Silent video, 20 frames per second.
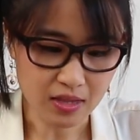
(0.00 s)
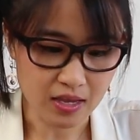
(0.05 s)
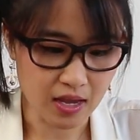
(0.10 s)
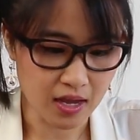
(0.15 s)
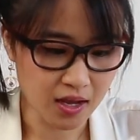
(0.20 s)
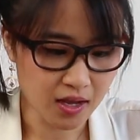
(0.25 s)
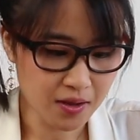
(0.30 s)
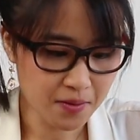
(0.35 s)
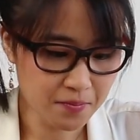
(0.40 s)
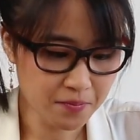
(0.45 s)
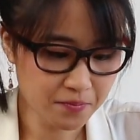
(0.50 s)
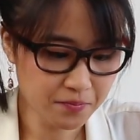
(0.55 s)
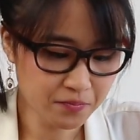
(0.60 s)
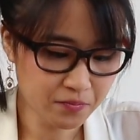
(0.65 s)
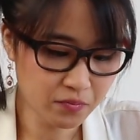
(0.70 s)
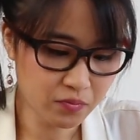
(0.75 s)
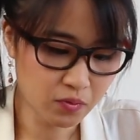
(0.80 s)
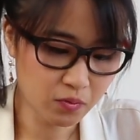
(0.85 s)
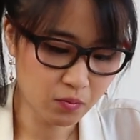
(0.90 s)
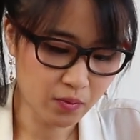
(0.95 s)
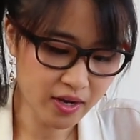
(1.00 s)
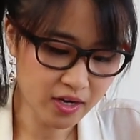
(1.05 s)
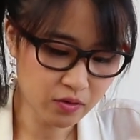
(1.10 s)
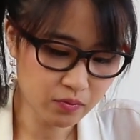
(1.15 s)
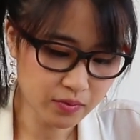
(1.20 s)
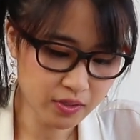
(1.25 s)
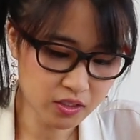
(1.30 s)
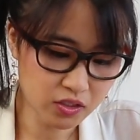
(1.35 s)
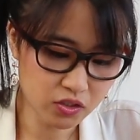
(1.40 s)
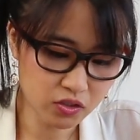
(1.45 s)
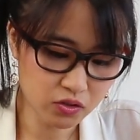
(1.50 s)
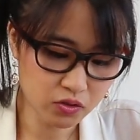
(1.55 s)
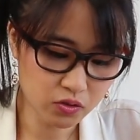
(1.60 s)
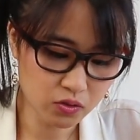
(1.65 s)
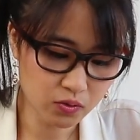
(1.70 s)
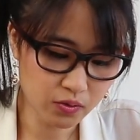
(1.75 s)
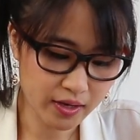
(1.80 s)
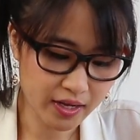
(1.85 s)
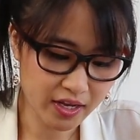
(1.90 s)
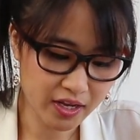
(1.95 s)
Why don't we
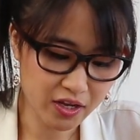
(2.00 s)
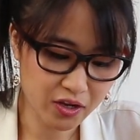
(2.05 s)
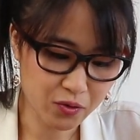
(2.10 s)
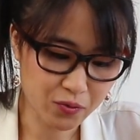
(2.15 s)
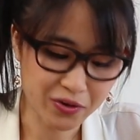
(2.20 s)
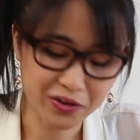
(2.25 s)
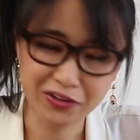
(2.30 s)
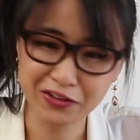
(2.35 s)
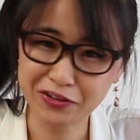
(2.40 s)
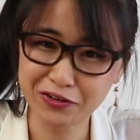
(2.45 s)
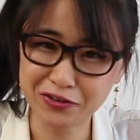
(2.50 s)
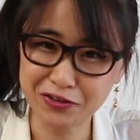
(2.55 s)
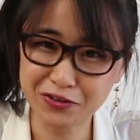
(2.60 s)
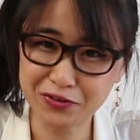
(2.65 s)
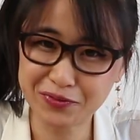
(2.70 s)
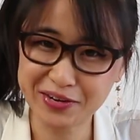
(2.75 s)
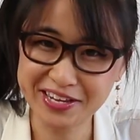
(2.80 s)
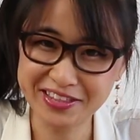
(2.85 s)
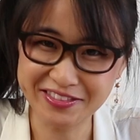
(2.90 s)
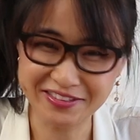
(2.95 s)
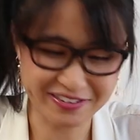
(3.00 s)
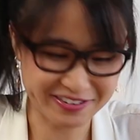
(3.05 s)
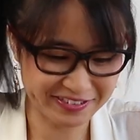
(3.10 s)
do a quick little read through?